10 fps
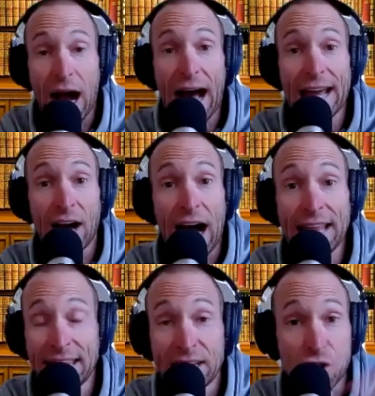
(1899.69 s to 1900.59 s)
I, yeah.
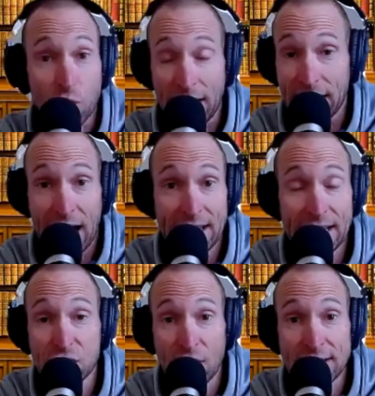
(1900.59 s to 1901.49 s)
I think it's great. I
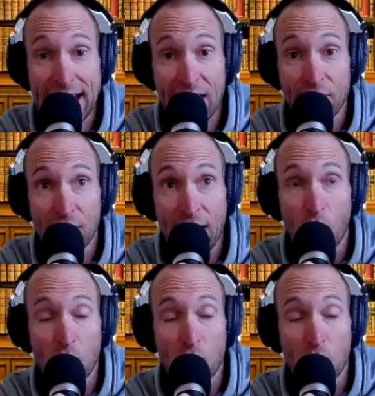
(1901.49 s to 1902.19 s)
think it's great to have all that.